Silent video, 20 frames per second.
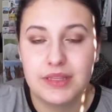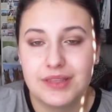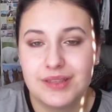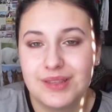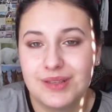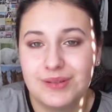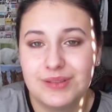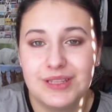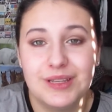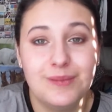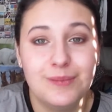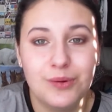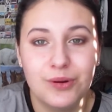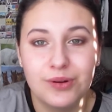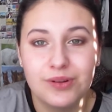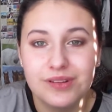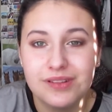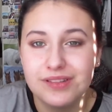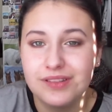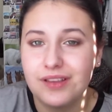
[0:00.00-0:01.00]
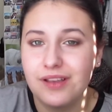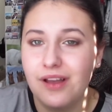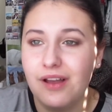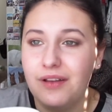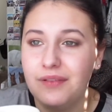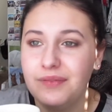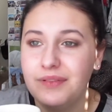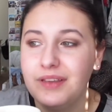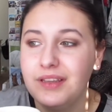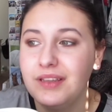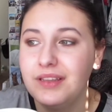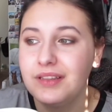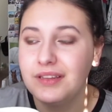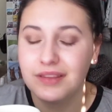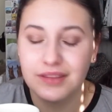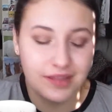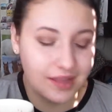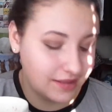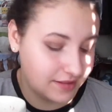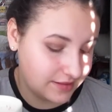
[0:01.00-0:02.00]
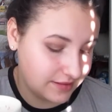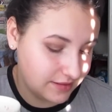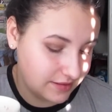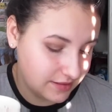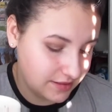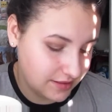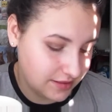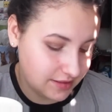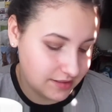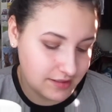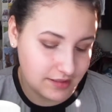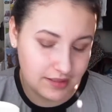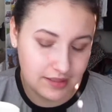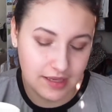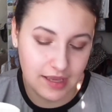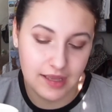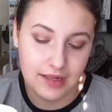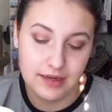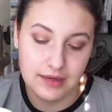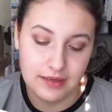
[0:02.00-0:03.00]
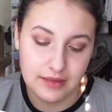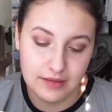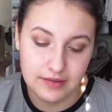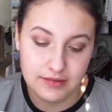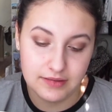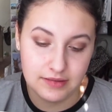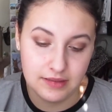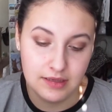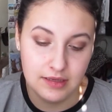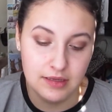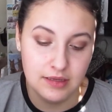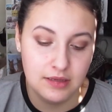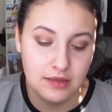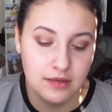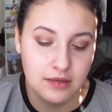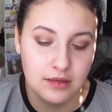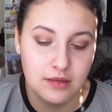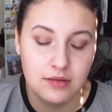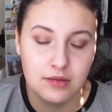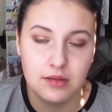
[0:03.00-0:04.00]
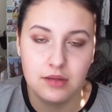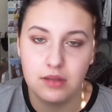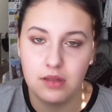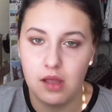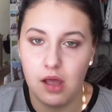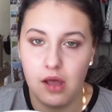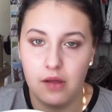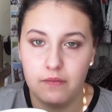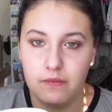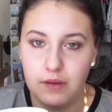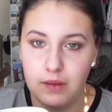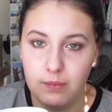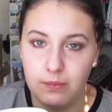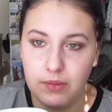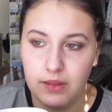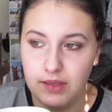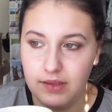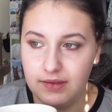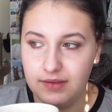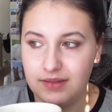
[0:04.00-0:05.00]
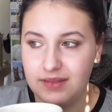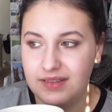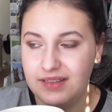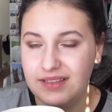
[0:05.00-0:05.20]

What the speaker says: So Tim Hortons coffee, that's the Canada's coffee place.